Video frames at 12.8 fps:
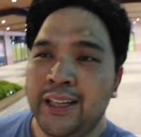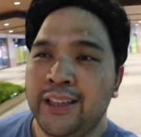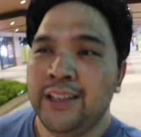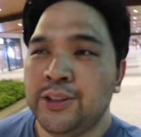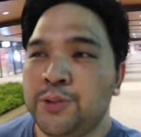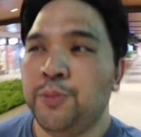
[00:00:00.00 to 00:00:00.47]
that
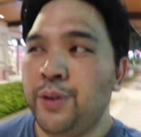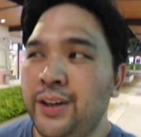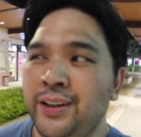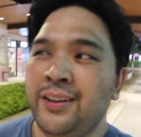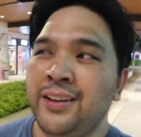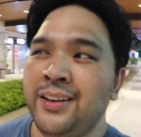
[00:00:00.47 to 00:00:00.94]
it's
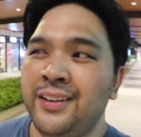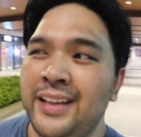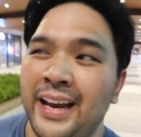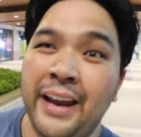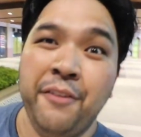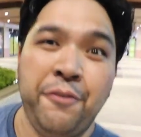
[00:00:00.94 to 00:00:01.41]
worth
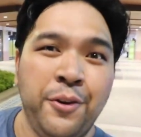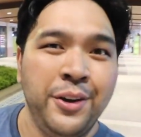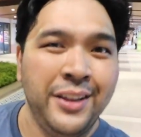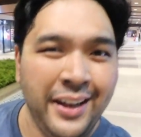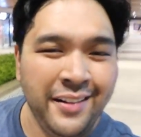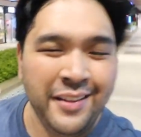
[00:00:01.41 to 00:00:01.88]
the
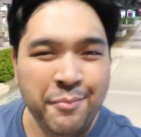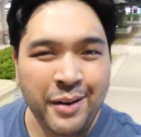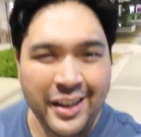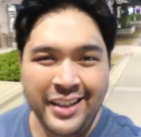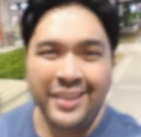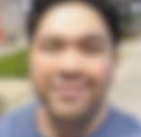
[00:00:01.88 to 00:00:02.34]
effort and the
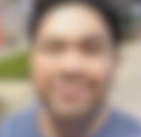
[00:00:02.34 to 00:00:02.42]
money.